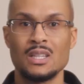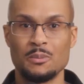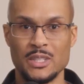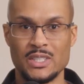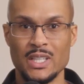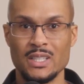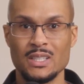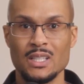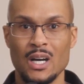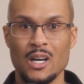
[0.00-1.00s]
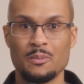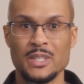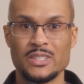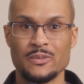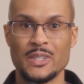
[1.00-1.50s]
Number ten,
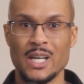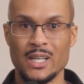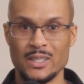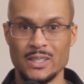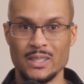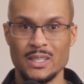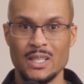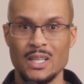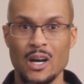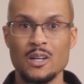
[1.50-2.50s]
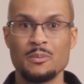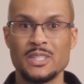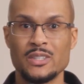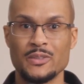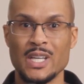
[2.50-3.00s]
augmented reality.
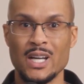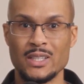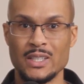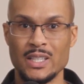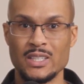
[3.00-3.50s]
Augmented reality